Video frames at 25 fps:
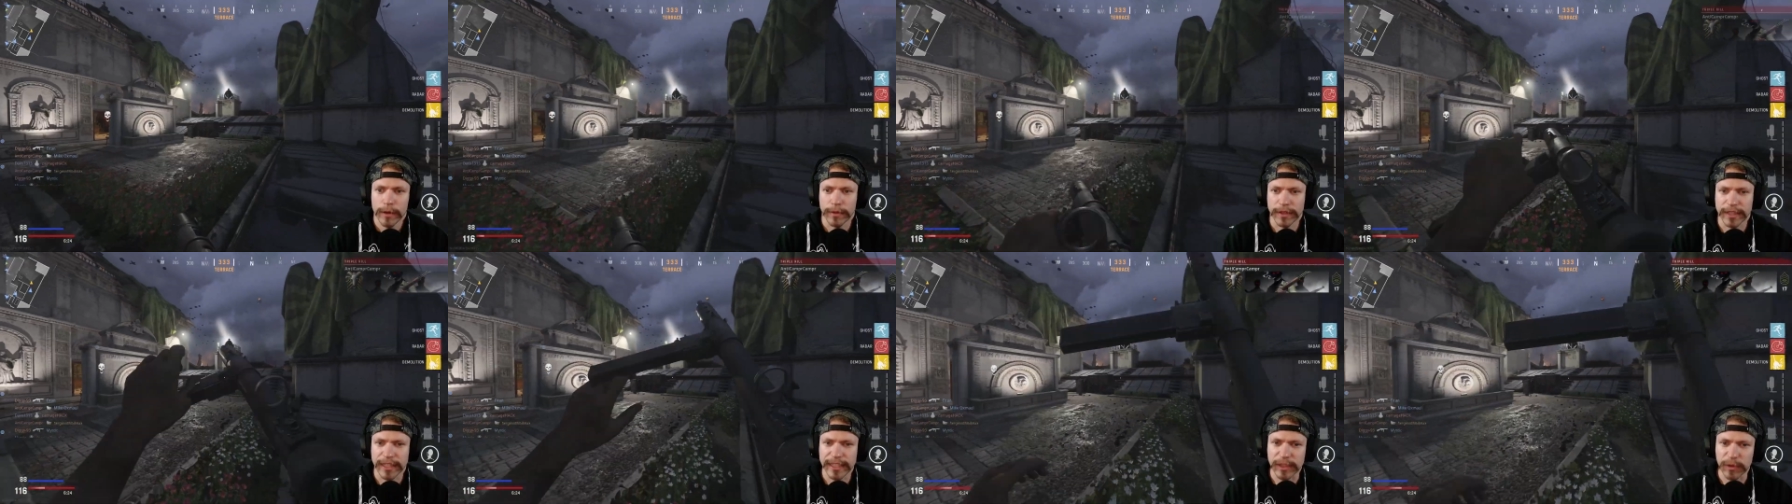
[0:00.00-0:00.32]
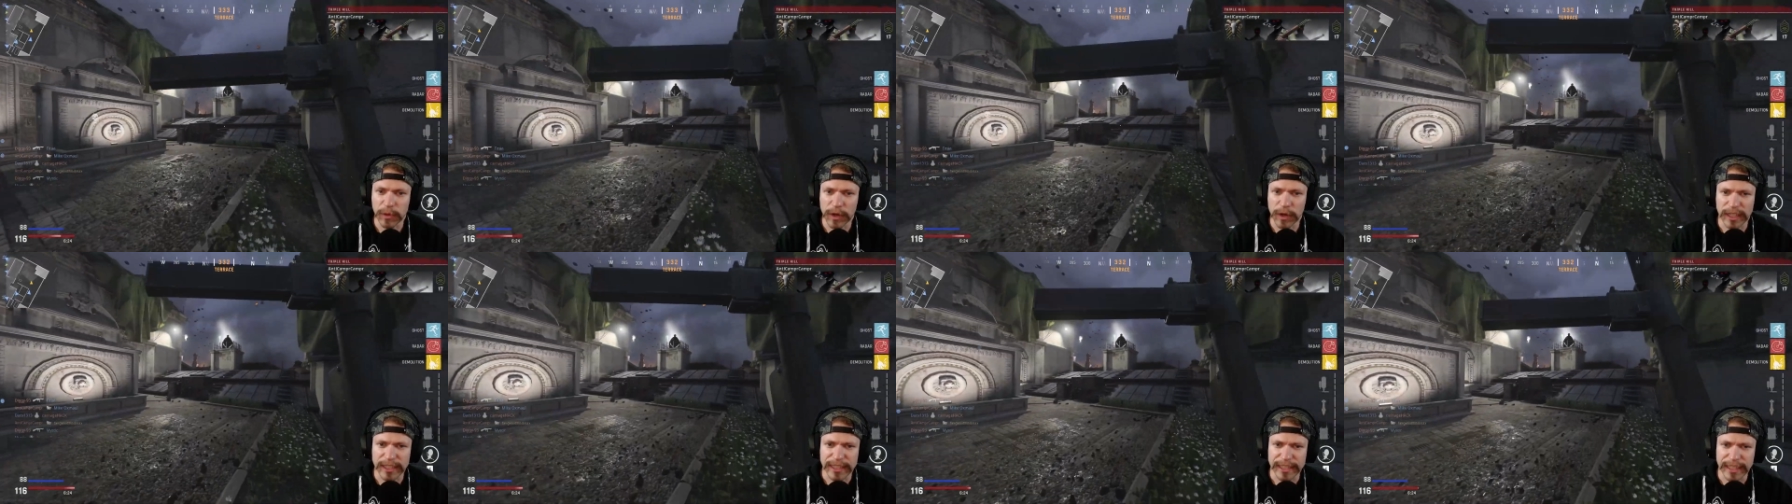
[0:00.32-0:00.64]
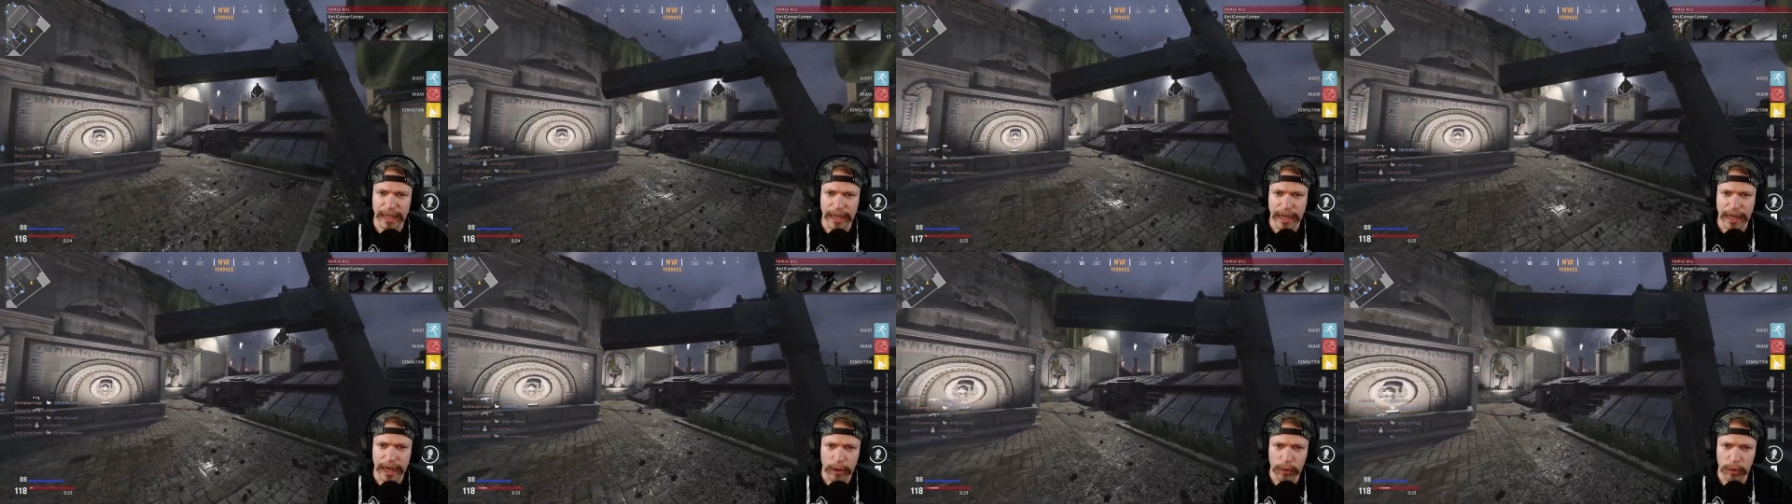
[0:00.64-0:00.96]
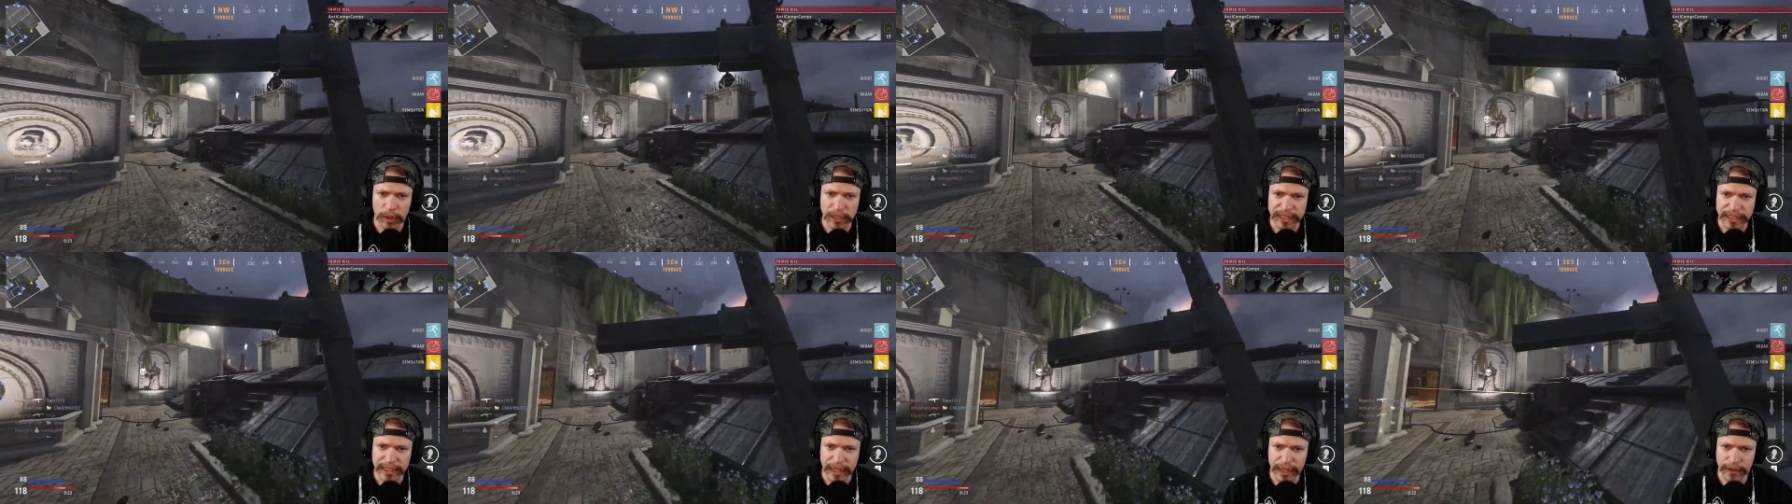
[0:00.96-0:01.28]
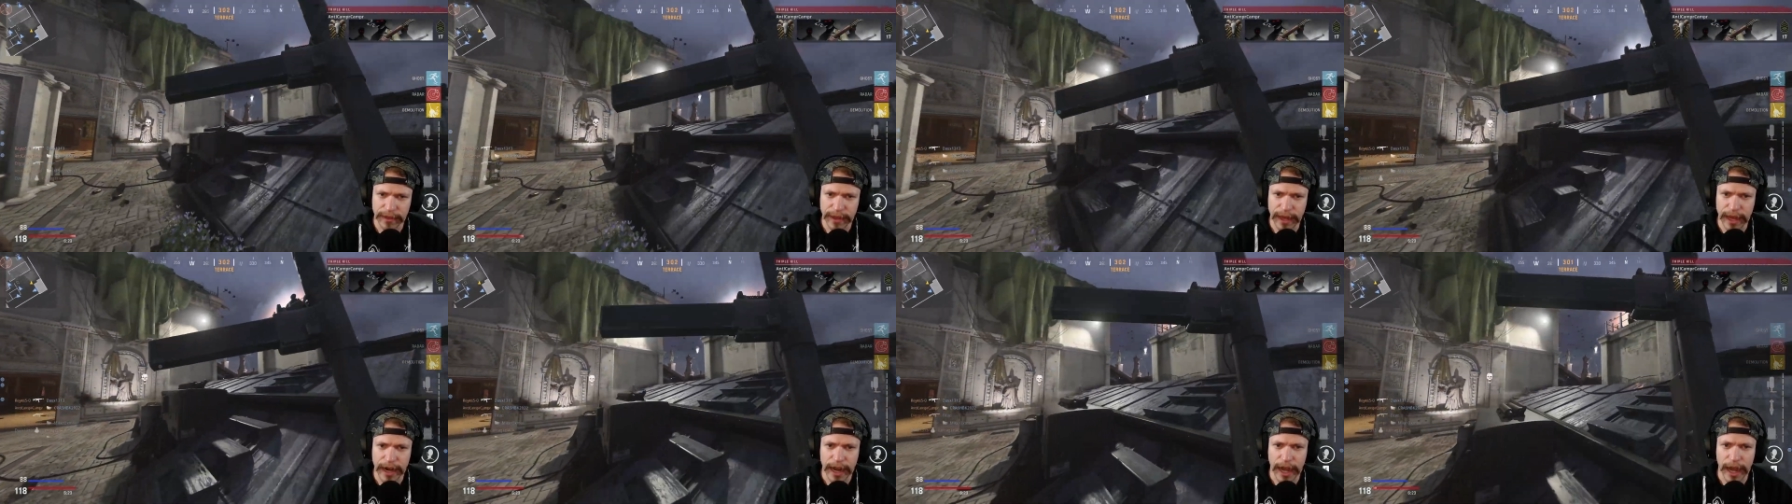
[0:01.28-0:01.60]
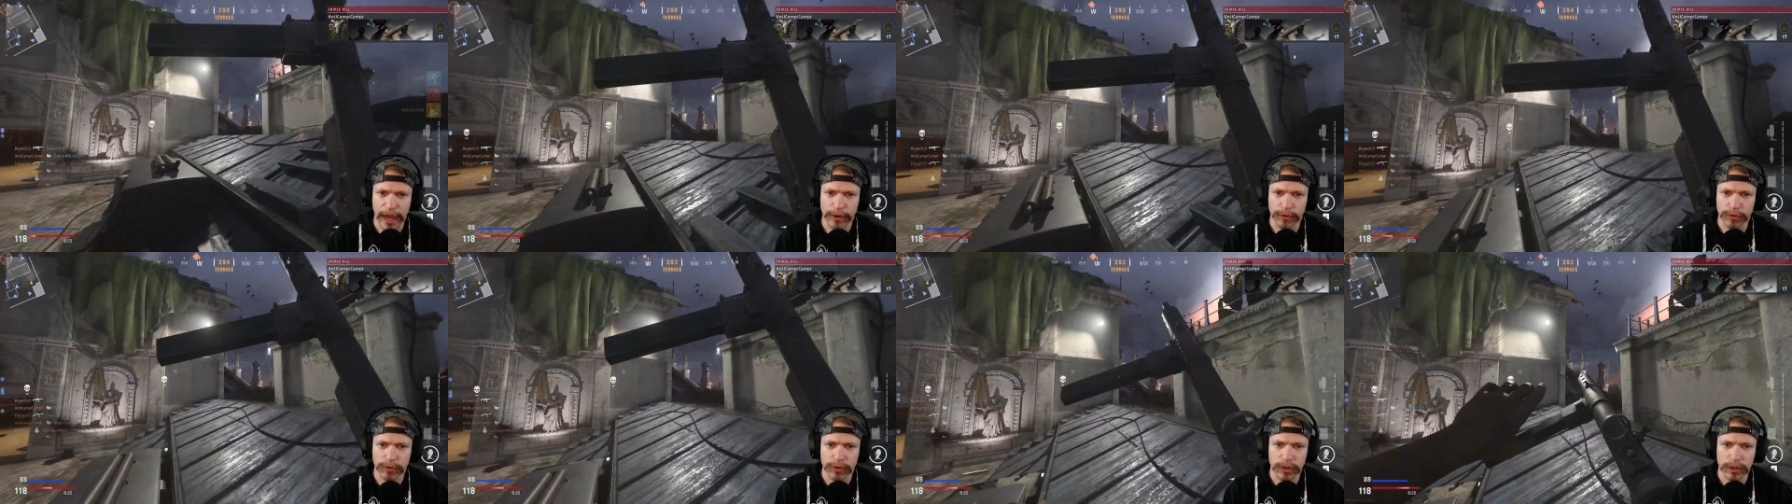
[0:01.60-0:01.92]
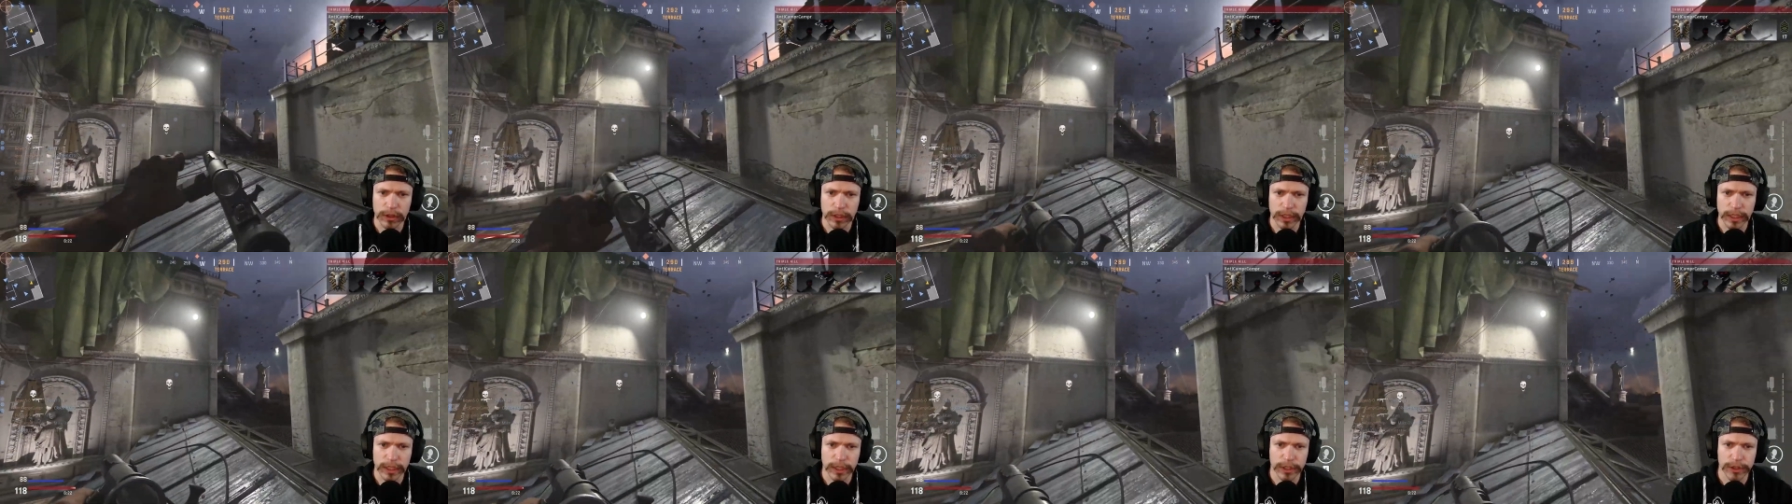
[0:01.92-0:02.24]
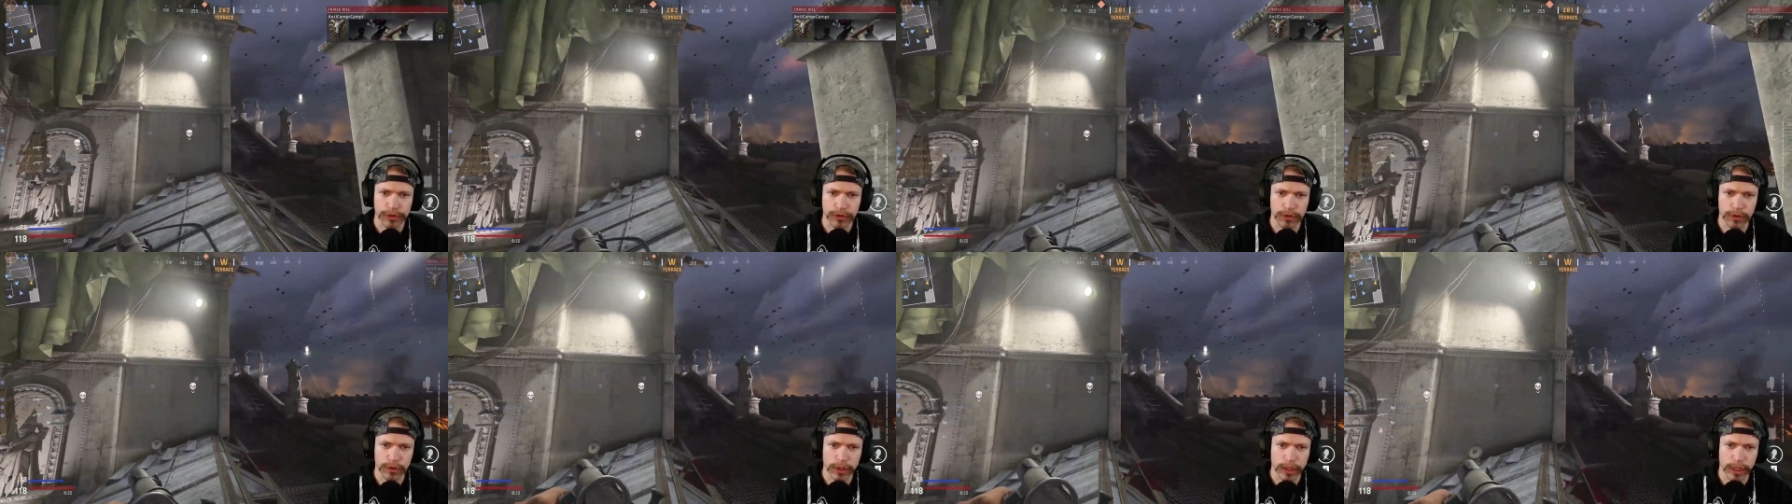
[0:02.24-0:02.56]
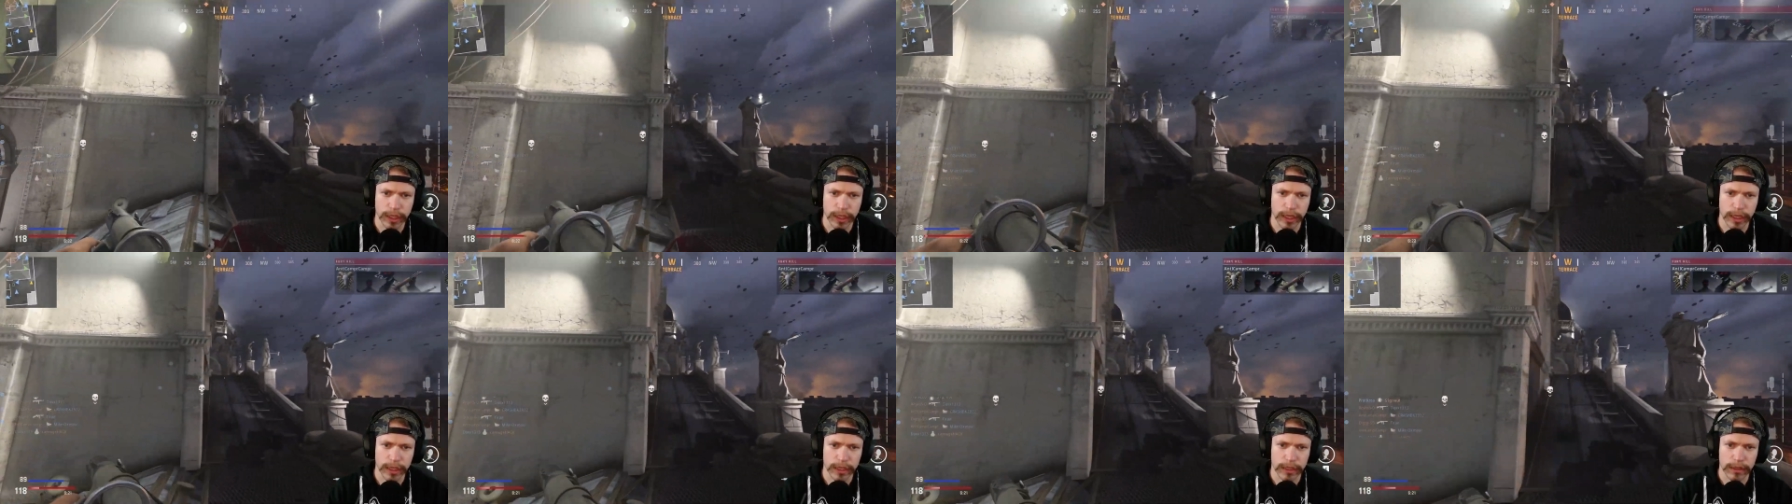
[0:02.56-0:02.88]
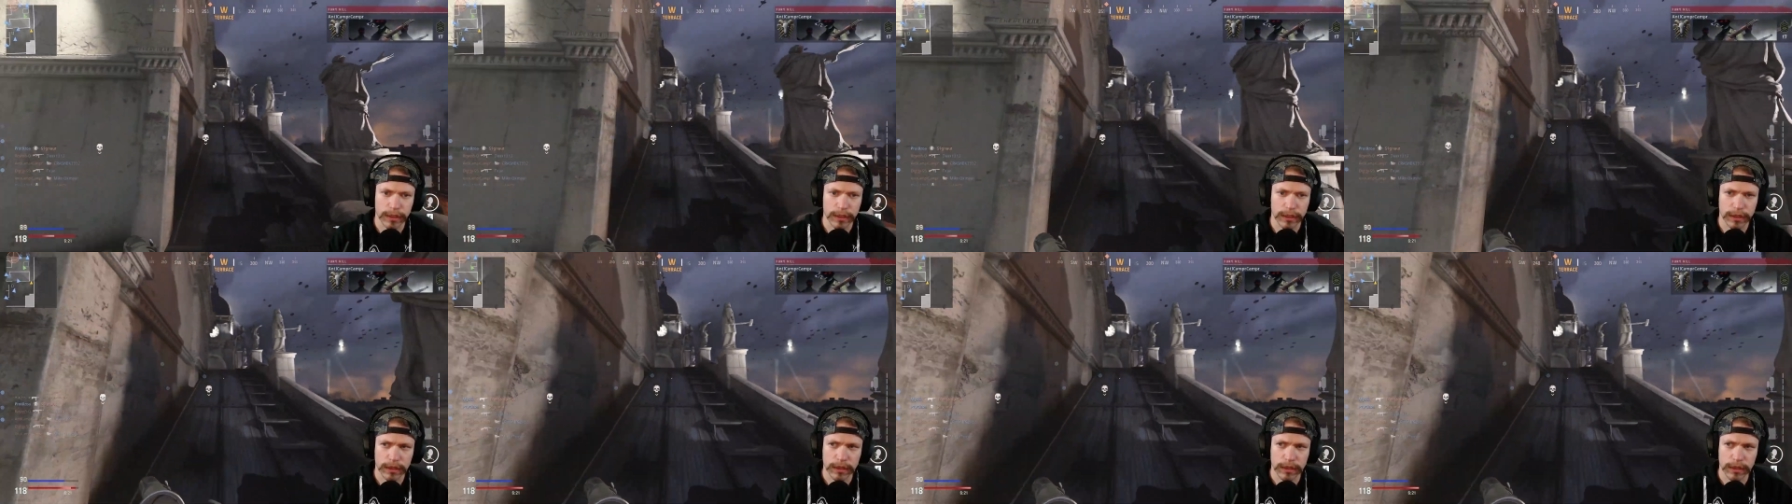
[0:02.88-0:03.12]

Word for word: this is what I'll say. I will say that I really, truly